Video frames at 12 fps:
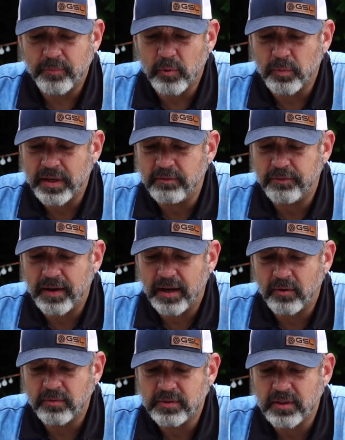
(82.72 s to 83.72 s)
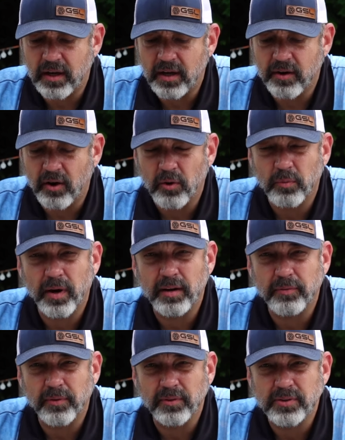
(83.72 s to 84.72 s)
We found on our
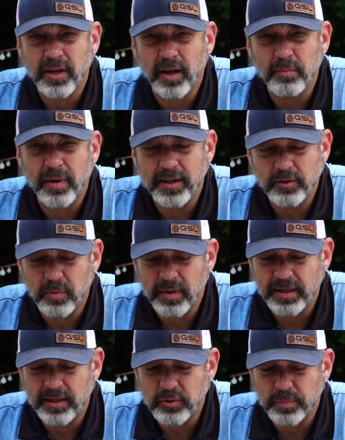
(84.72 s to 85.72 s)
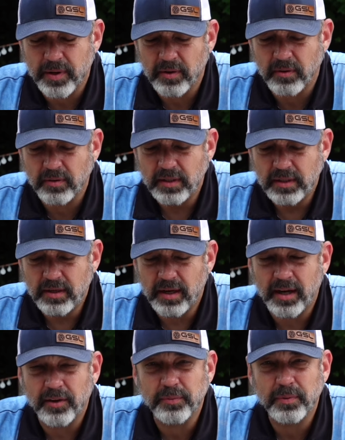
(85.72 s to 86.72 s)
rifles, on my 20-inch barrel
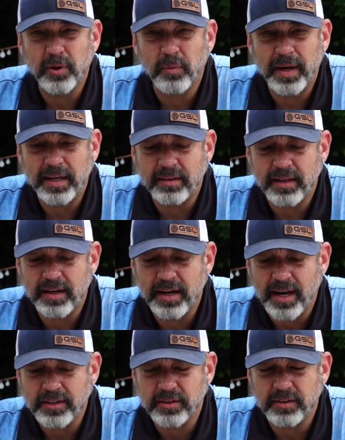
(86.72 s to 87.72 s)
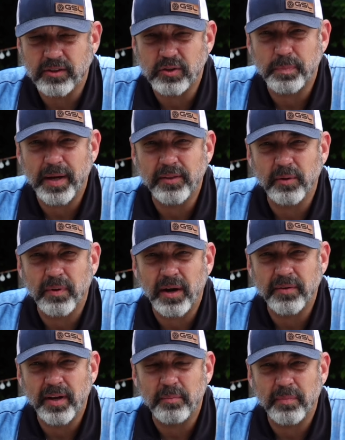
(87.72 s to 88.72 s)
308, that it actually sped the
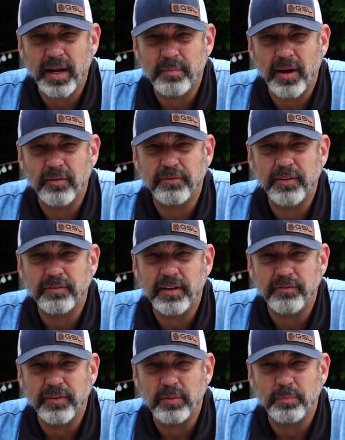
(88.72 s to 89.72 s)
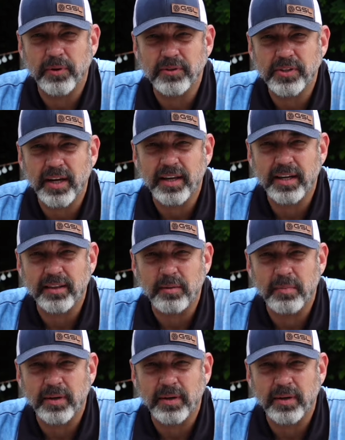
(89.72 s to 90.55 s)
round up by about 50 feet per second at the